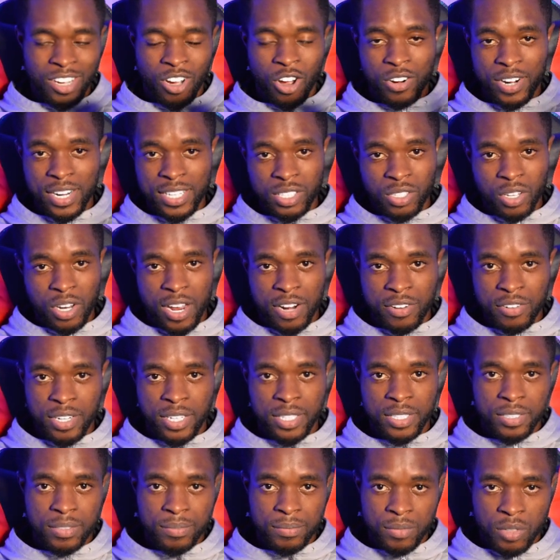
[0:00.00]
current dollar
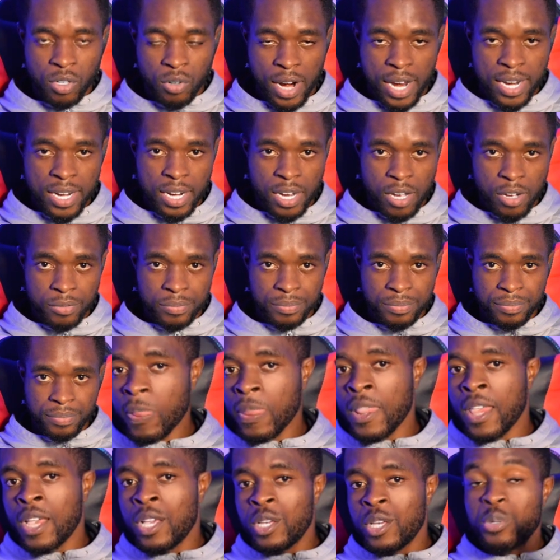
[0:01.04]
rate right now,
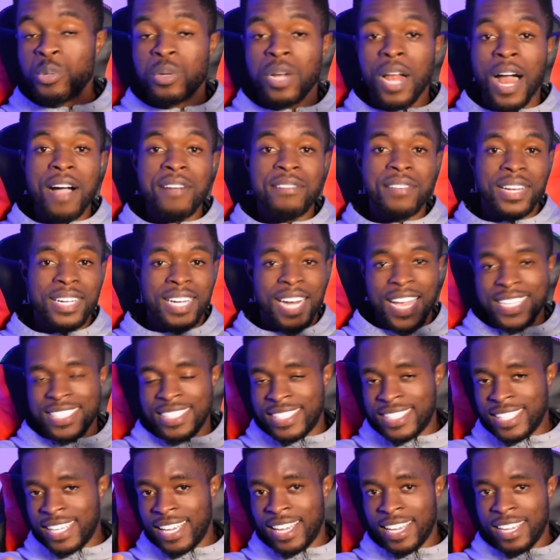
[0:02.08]
you will have an
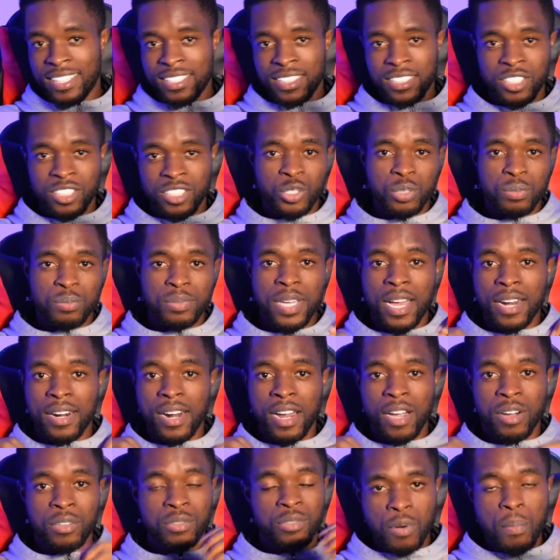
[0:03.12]
idea. This should be
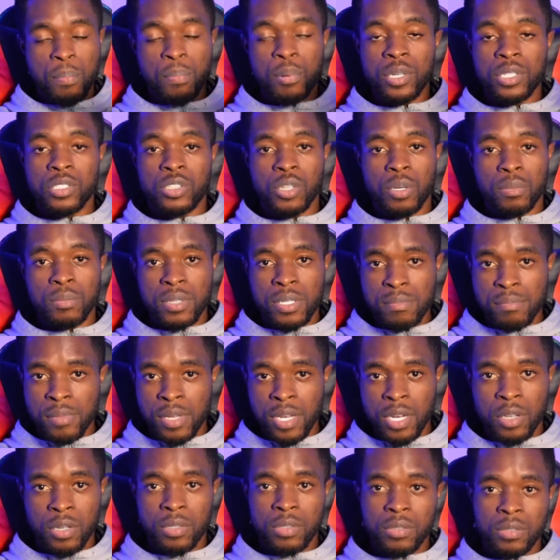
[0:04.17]
around 4 point something
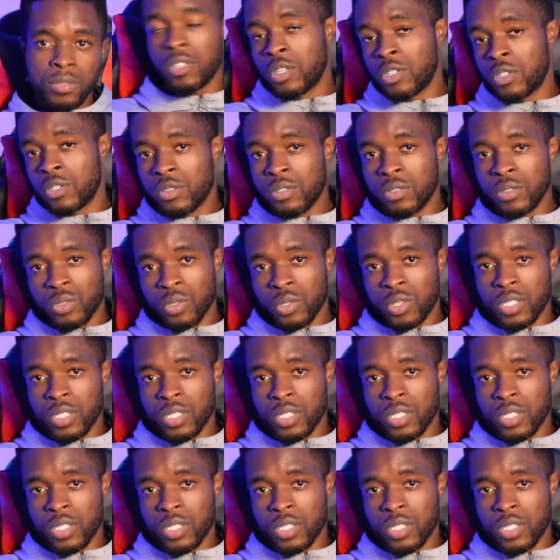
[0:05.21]
million. So